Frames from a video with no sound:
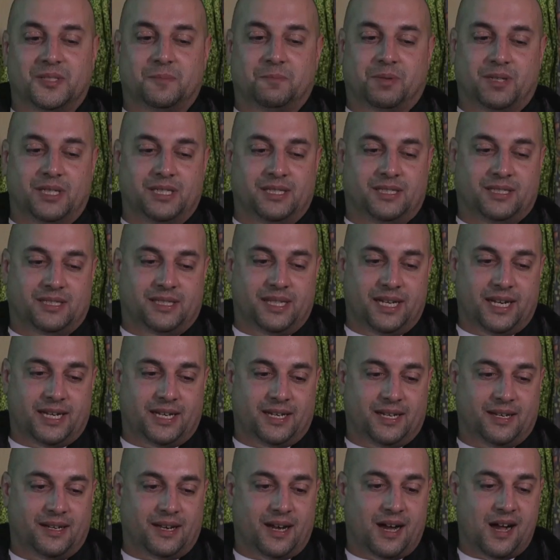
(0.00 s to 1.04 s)
pretty
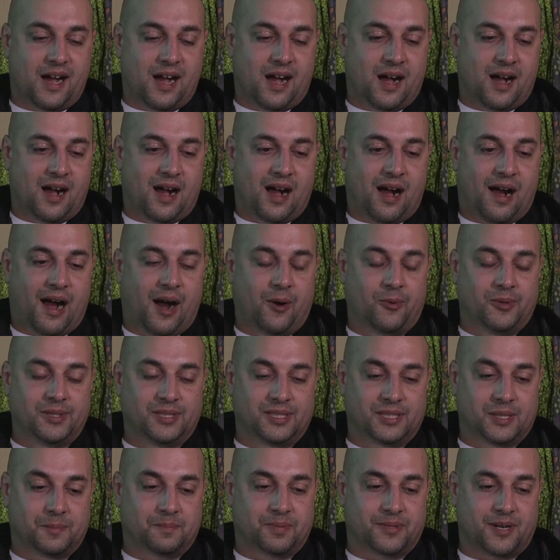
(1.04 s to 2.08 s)
sick. I
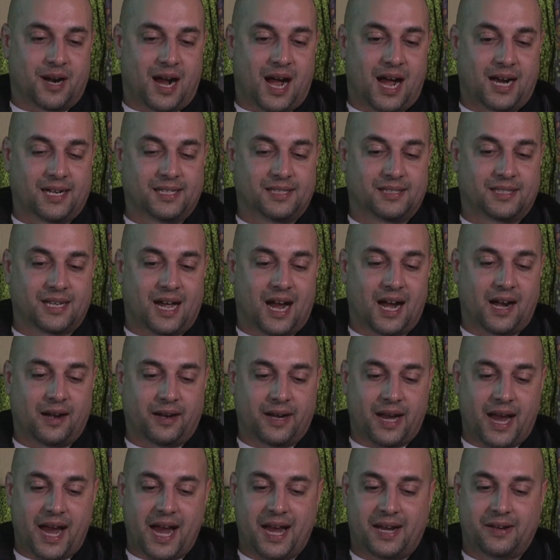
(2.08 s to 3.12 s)
was surprised. I
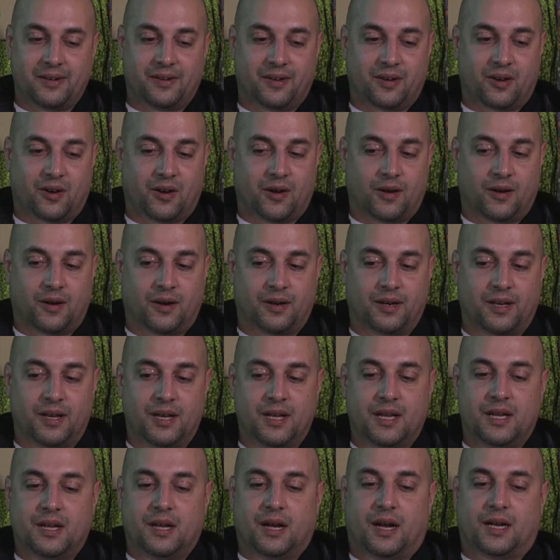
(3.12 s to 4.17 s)
hadn't heard
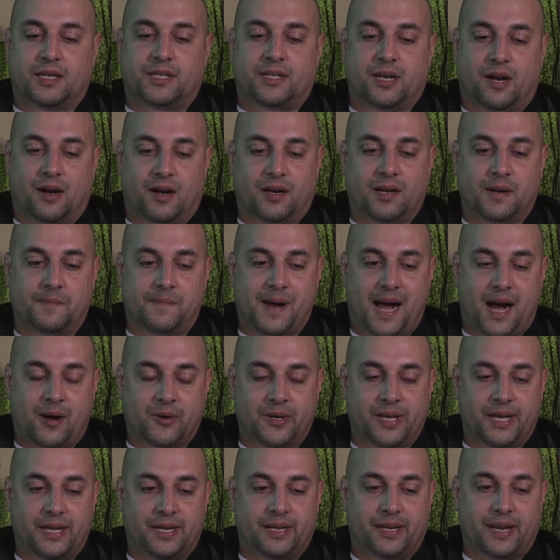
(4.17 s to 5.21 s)
a ton
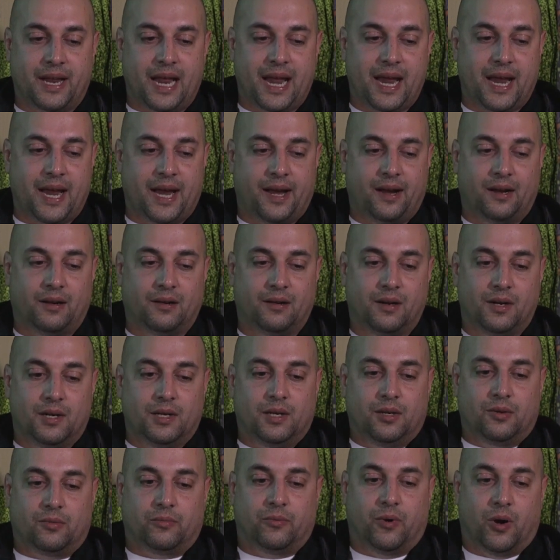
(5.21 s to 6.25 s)
about it. And
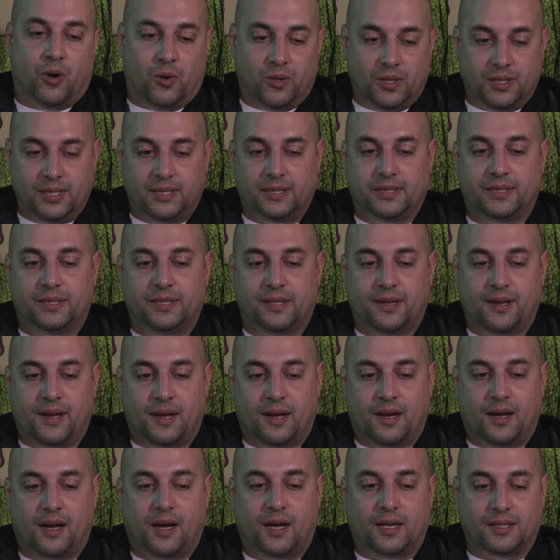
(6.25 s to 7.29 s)
Roland
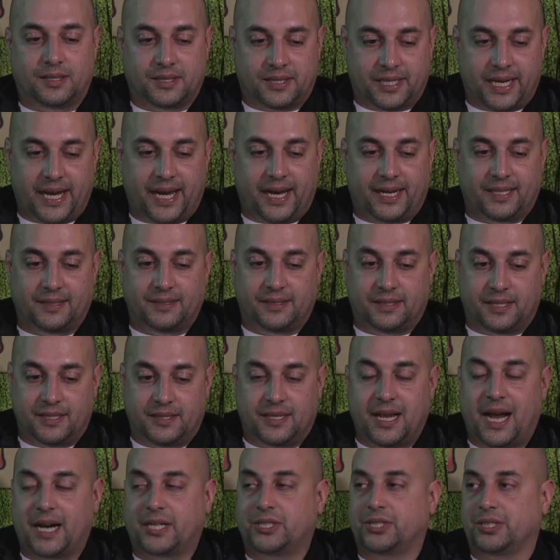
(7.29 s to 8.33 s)
Sands
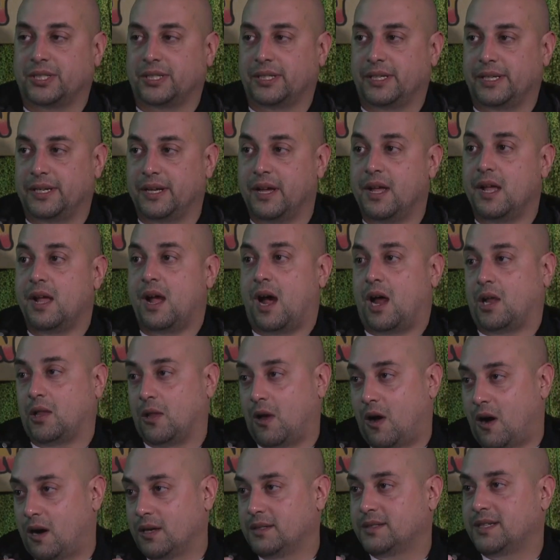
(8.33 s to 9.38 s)
is actually a
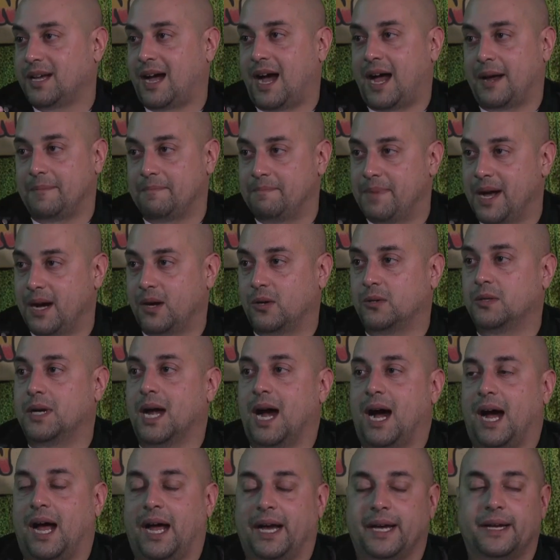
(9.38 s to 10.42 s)
longtime Bell
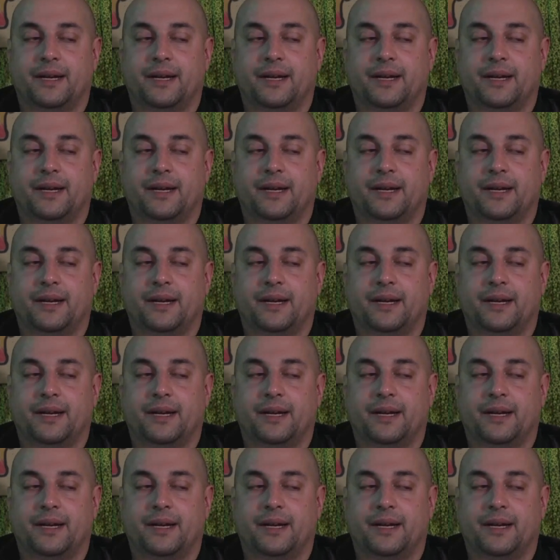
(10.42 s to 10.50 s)
guy.